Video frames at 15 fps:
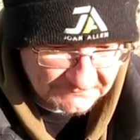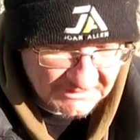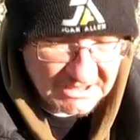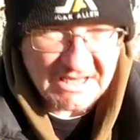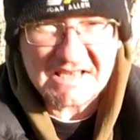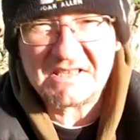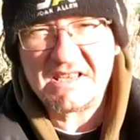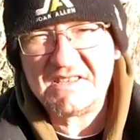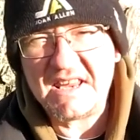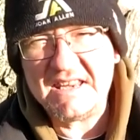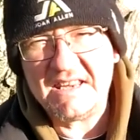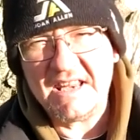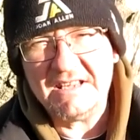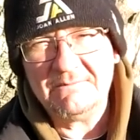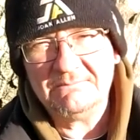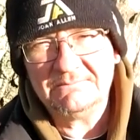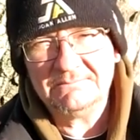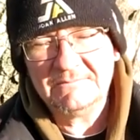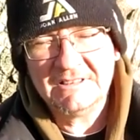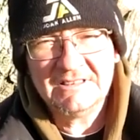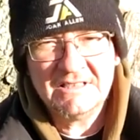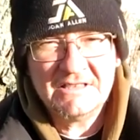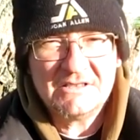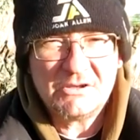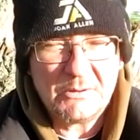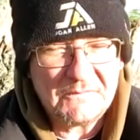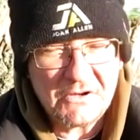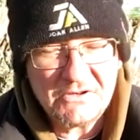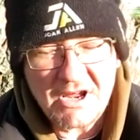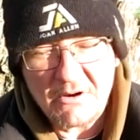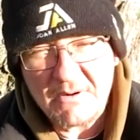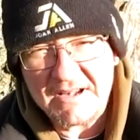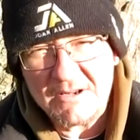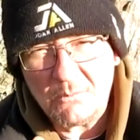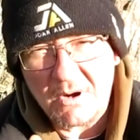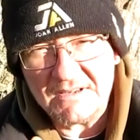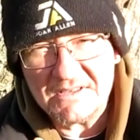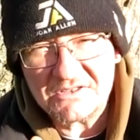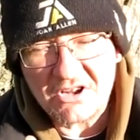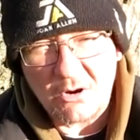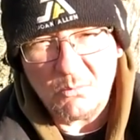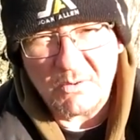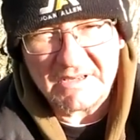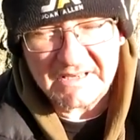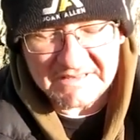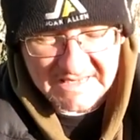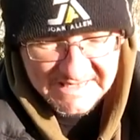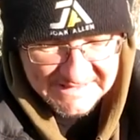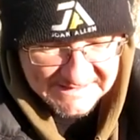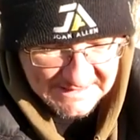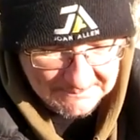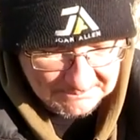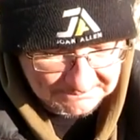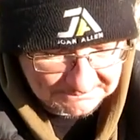So that's the thinking. So if you know anyone who's got one of these